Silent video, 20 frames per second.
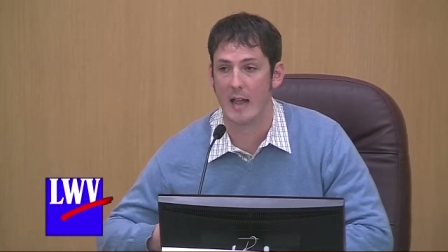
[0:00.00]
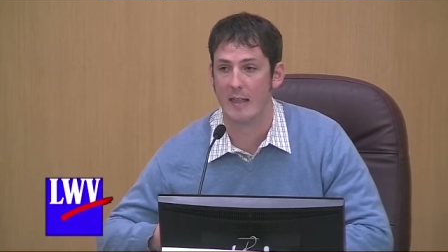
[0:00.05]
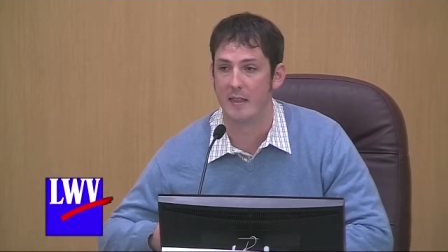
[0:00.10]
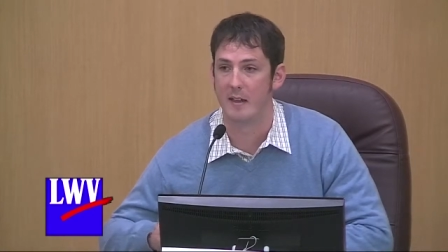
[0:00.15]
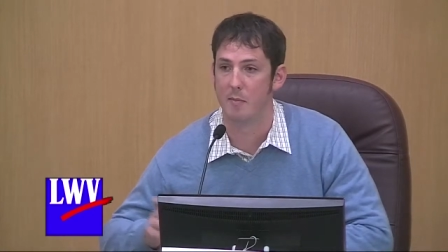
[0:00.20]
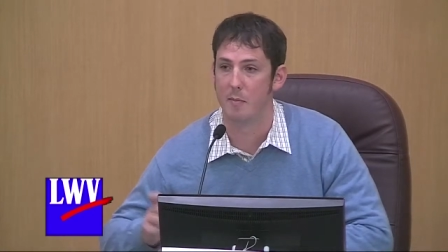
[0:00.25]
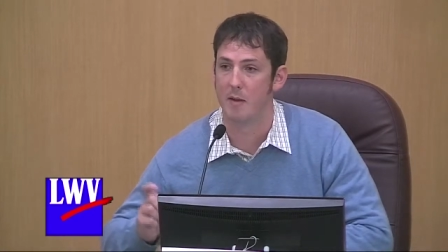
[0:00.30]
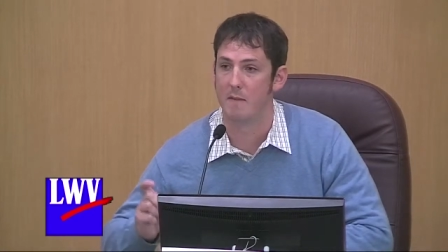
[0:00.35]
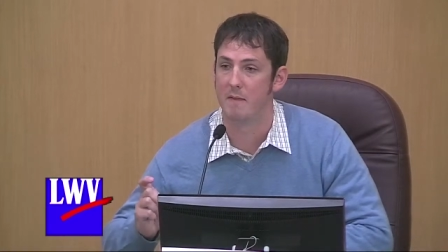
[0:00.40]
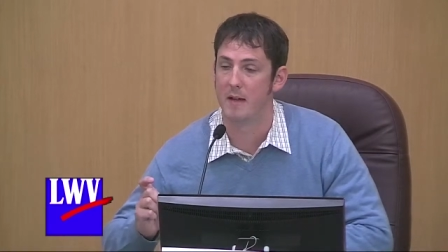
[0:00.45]
and
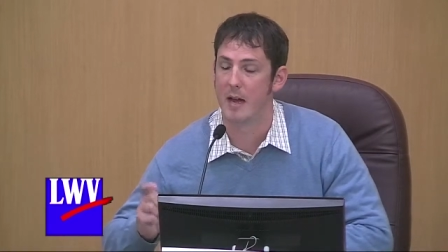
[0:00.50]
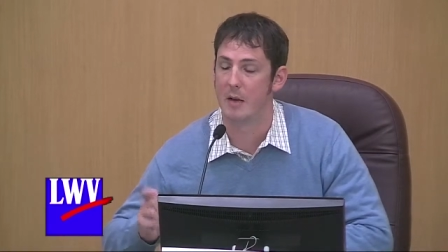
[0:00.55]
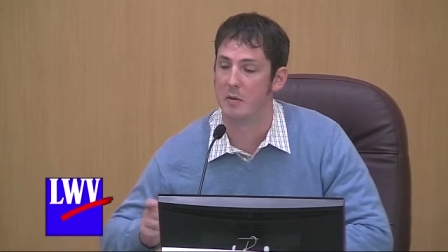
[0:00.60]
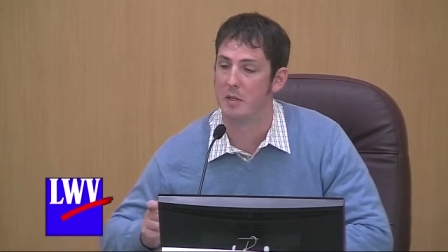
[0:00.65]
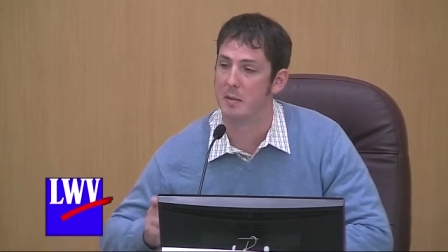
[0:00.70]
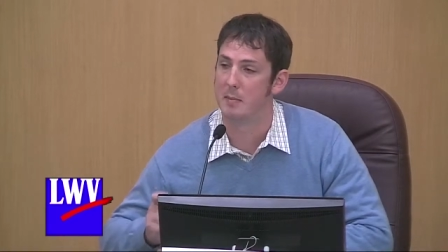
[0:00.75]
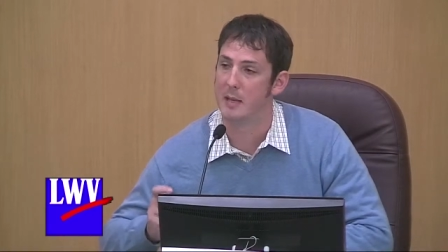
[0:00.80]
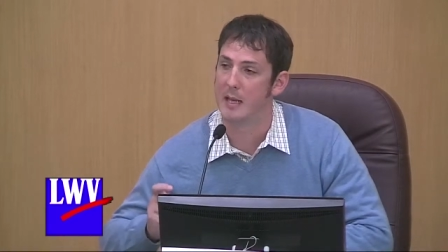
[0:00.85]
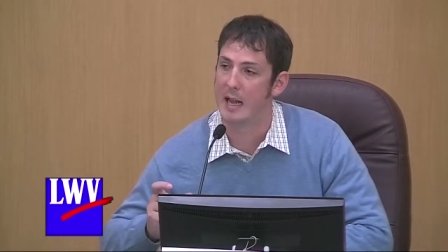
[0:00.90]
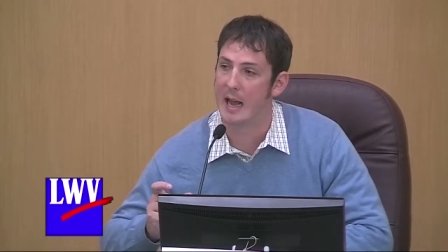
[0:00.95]
they've been
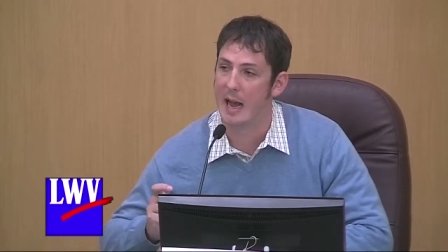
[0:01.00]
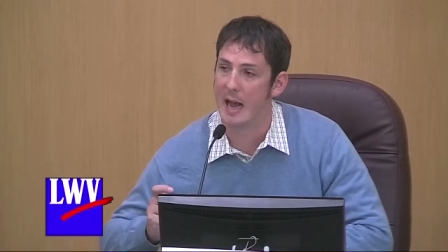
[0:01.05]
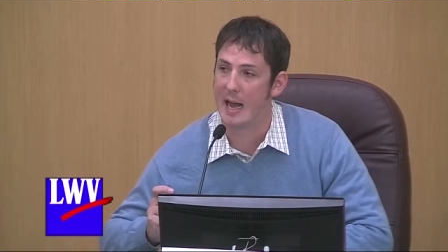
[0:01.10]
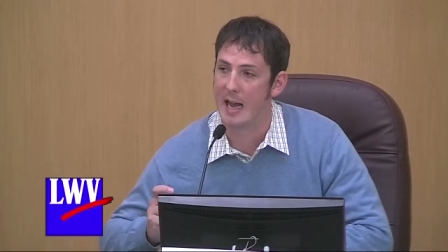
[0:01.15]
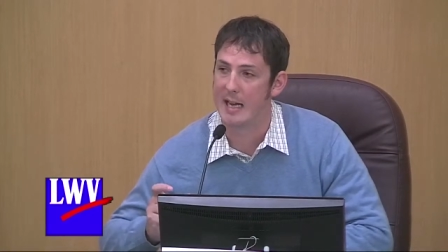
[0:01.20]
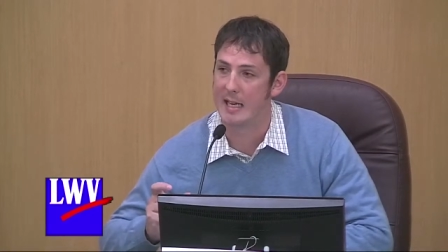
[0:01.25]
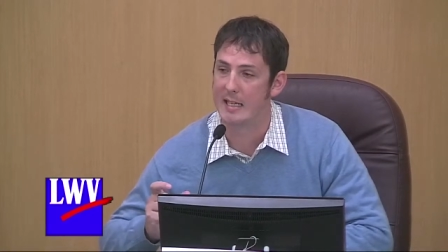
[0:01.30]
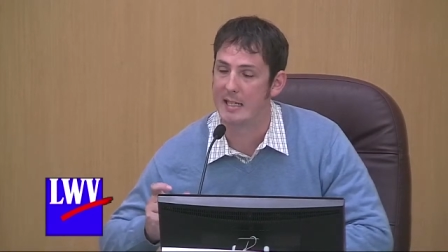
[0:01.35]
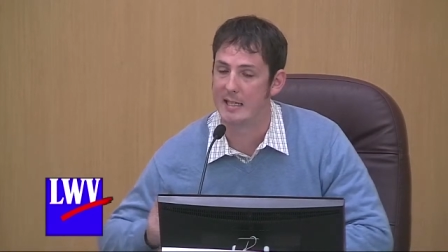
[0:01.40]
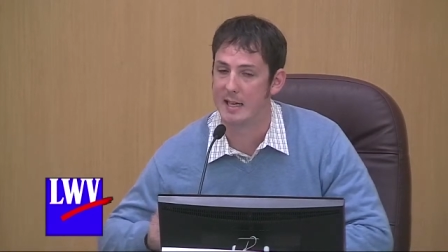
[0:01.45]
found to be
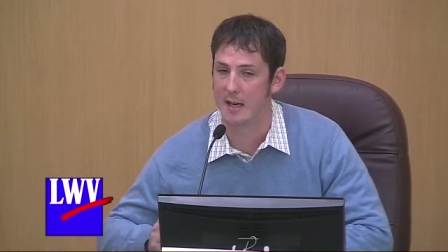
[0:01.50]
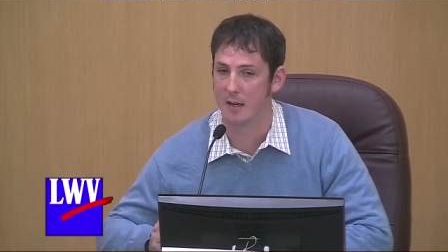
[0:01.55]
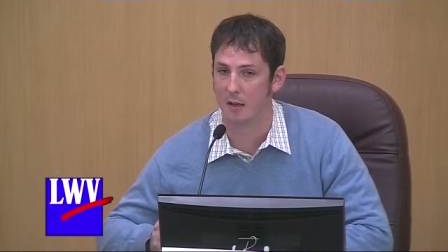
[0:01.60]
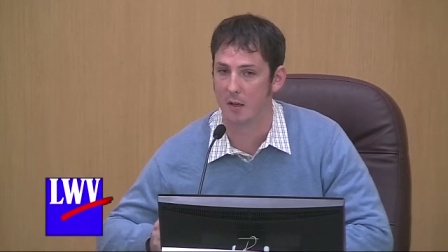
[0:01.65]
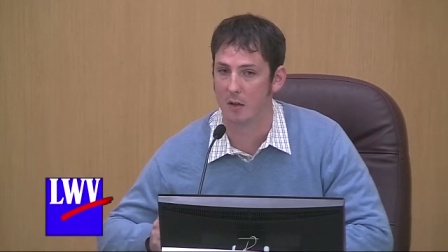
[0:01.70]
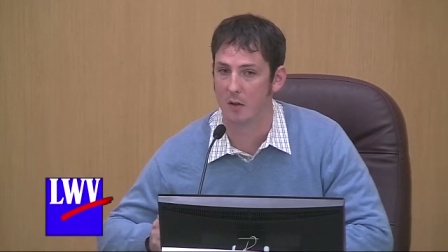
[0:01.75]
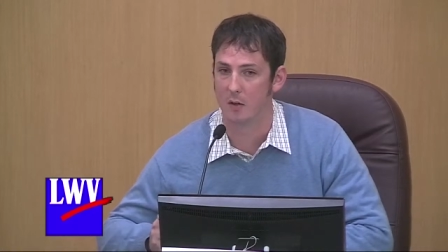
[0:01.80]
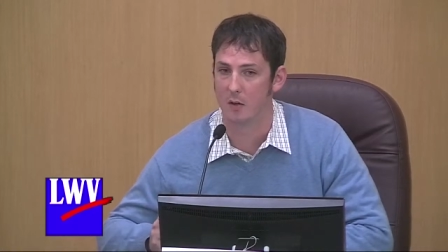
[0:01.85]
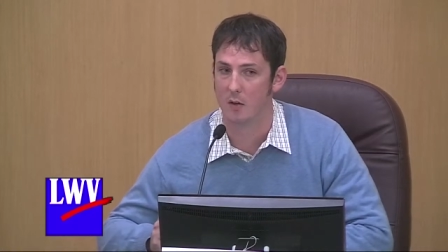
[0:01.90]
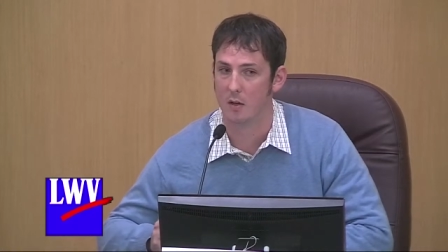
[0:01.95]

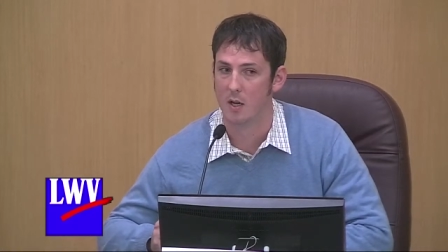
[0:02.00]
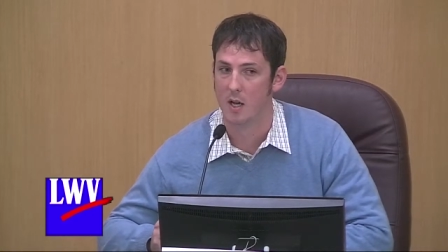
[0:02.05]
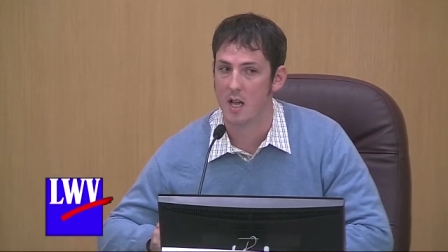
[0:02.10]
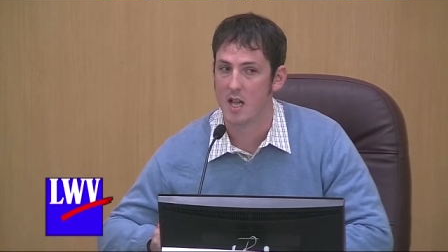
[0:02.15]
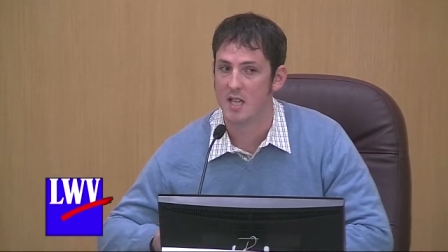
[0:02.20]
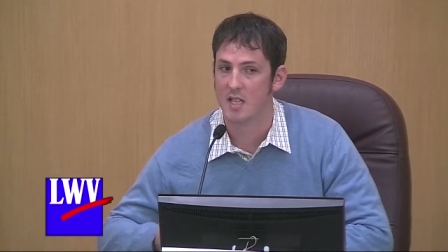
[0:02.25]
identical.